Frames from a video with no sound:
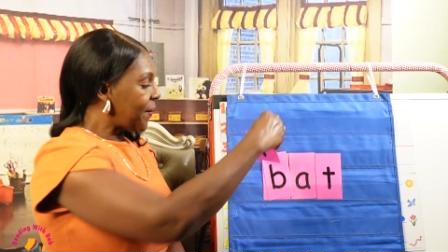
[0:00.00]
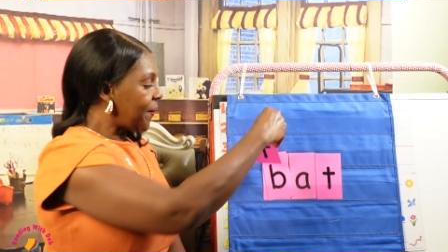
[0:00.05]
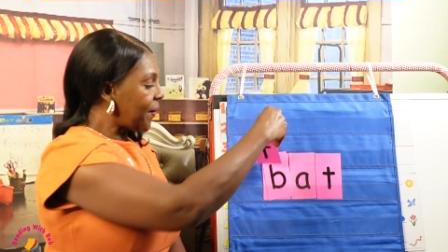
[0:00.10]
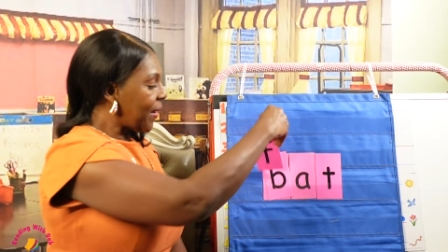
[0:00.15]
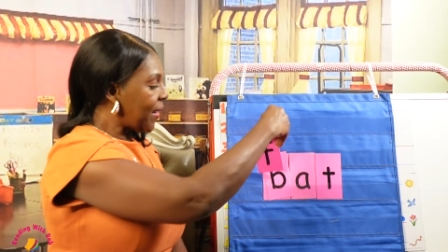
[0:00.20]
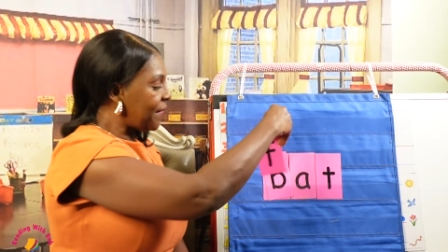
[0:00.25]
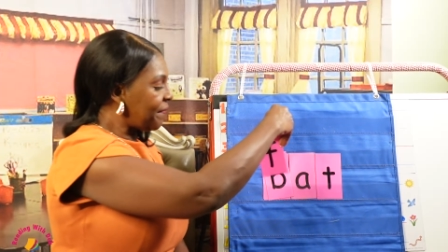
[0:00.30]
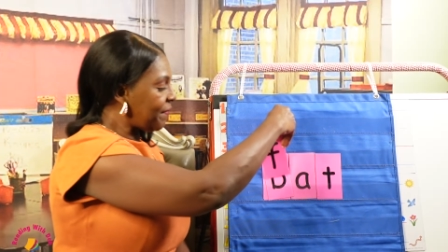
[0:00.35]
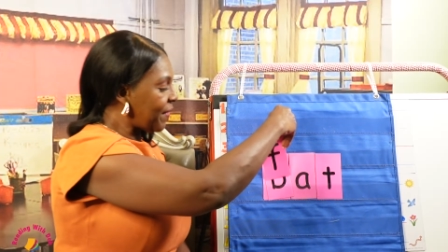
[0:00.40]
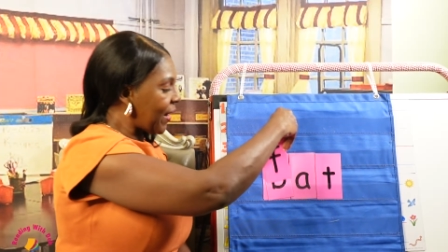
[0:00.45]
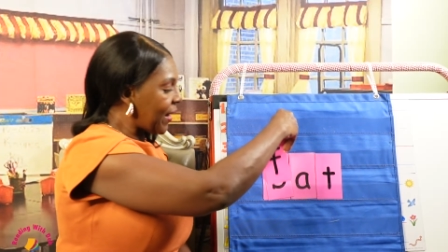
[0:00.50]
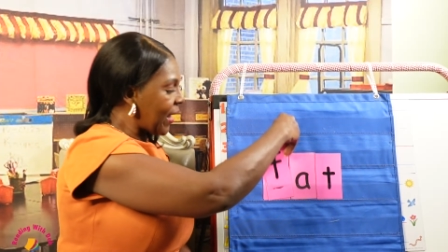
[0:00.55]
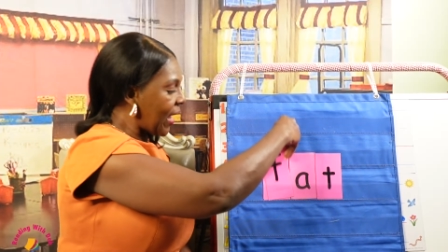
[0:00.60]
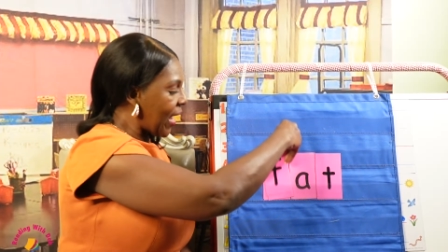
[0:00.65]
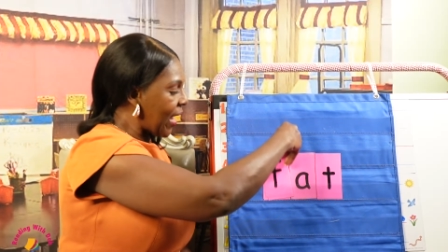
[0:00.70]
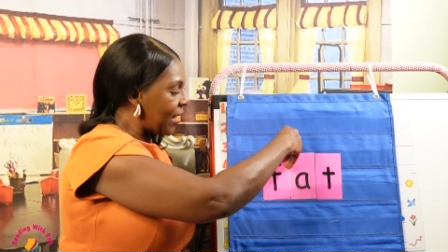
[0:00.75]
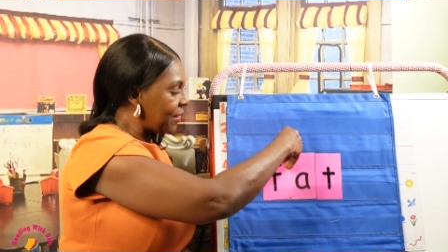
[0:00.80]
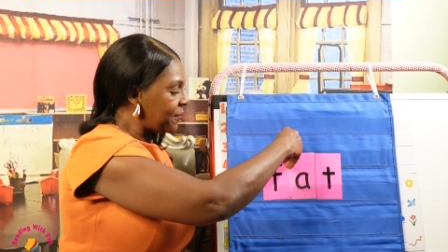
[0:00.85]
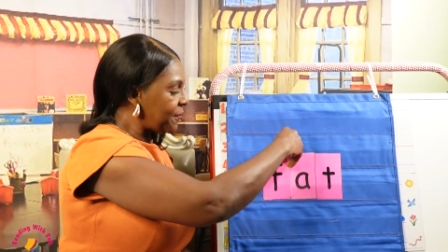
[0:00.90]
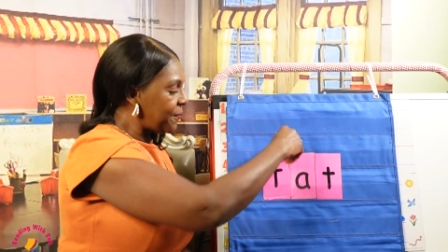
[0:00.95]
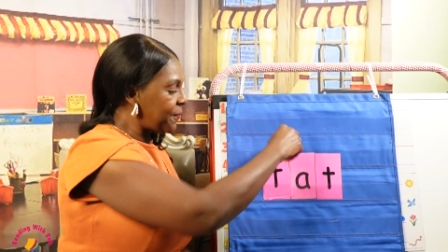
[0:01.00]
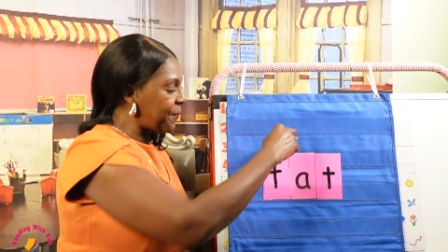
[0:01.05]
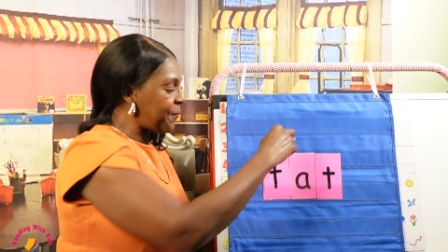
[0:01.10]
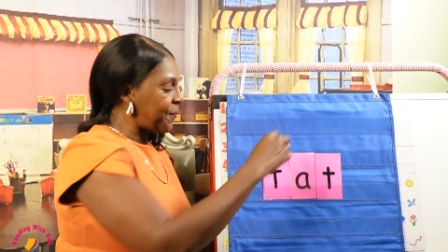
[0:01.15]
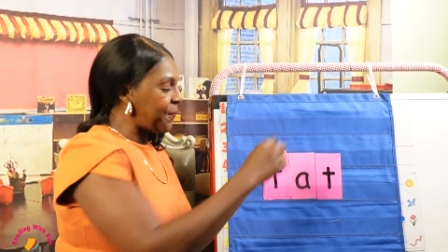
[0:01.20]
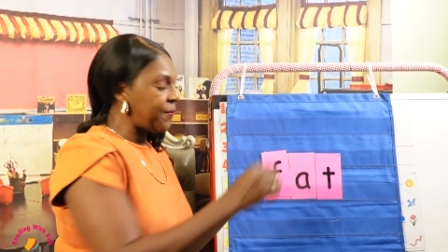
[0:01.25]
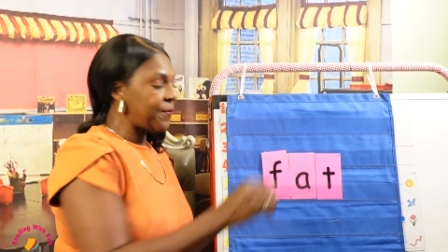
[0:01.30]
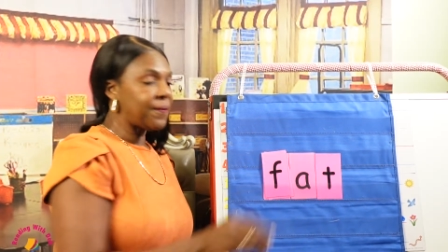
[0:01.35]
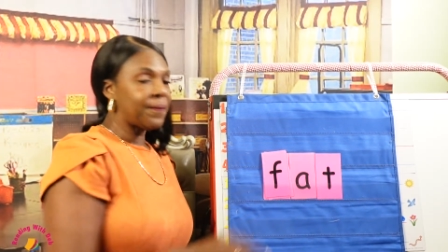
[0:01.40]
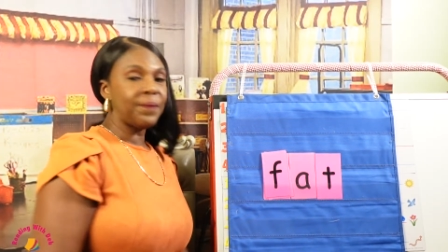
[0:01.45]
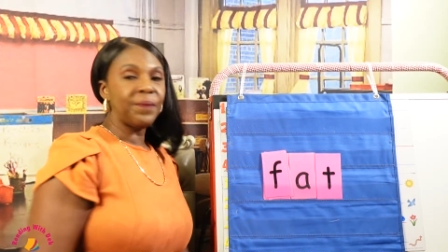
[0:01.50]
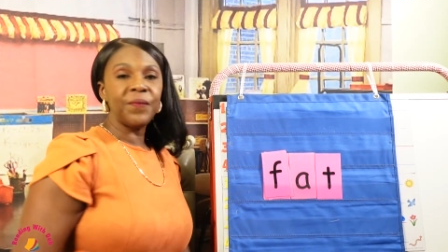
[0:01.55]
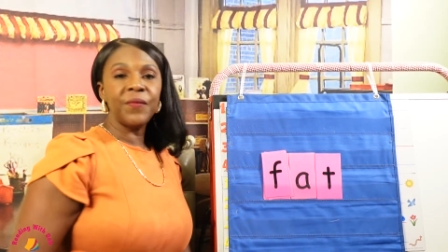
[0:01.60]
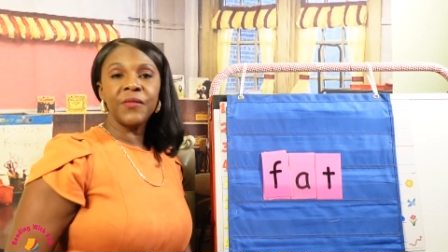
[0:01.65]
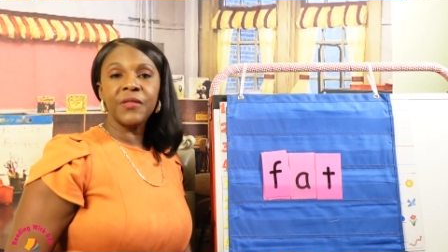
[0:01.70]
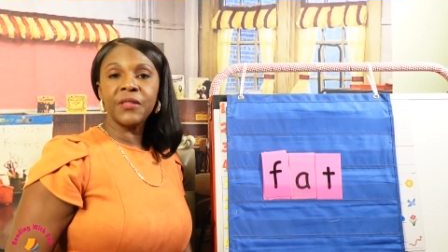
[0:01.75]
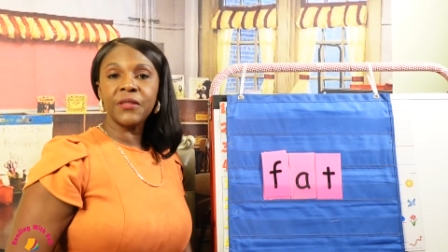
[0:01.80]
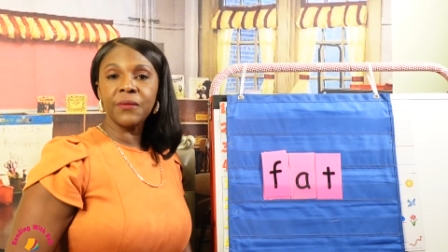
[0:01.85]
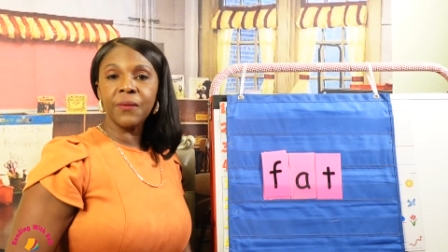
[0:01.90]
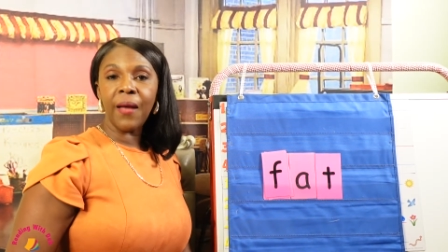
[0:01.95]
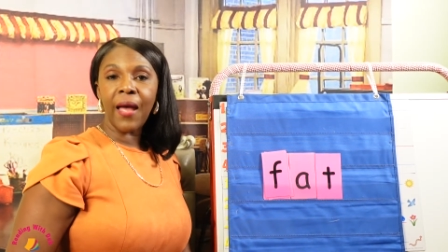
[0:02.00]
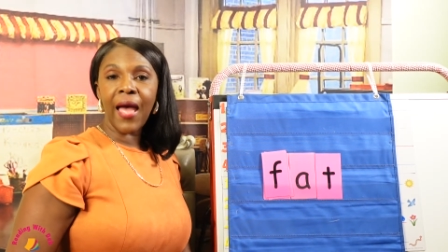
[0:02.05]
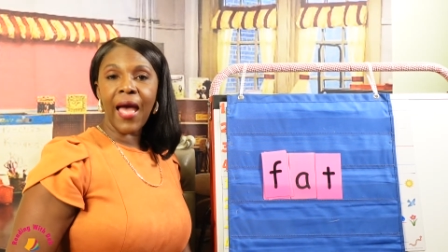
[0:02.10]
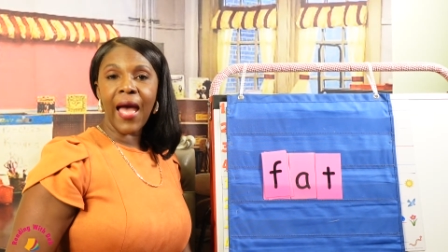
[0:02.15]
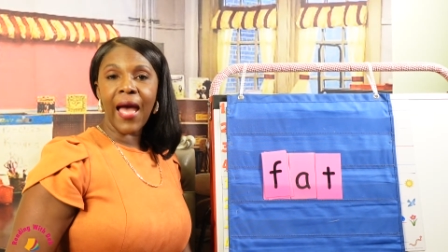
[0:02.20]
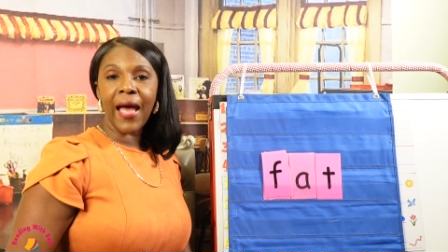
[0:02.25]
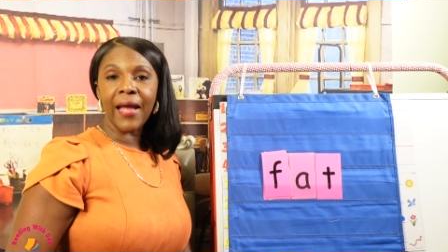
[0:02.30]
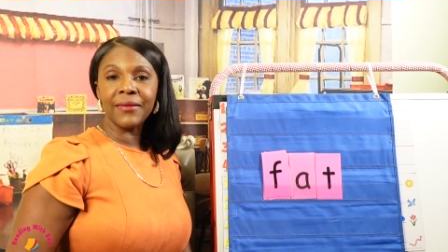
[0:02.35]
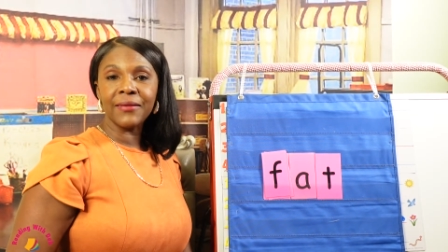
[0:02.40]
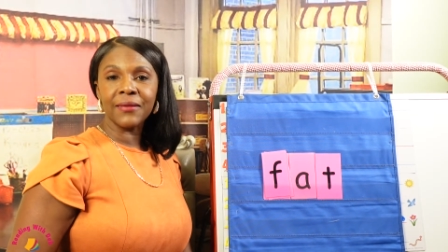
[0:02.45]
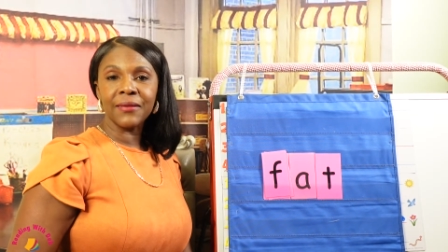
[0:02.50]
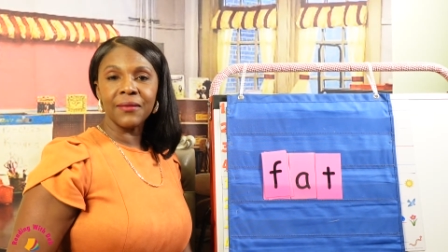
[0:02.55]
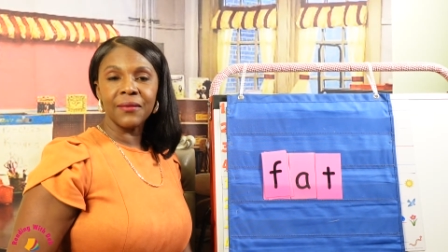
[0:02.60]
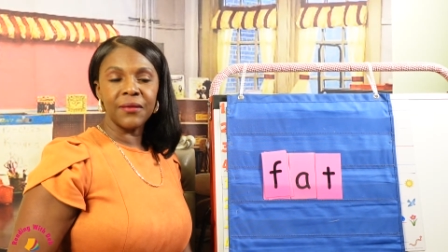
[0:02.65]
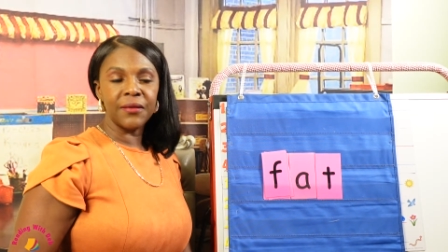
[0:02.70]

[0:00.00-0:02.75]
If I add to at,